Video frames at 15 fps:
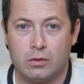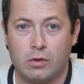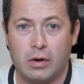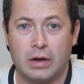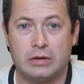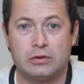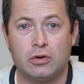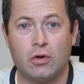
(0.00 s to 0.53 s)

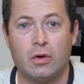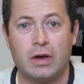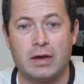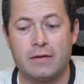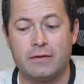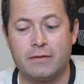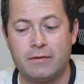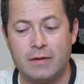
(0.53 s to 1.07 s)
Okay, so
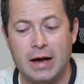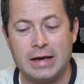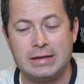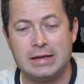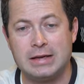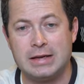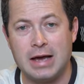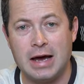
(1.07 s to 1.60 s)
if I
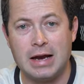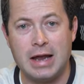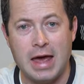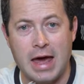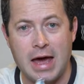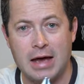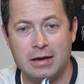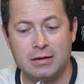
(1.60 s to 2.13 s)
did
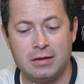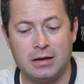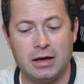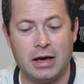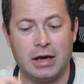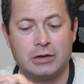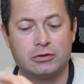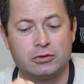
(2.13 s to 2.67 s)
not add
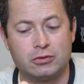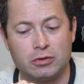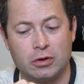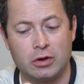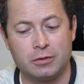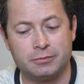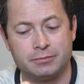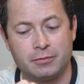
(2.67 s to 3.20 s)
the
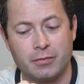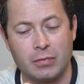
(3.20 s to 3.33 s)
extra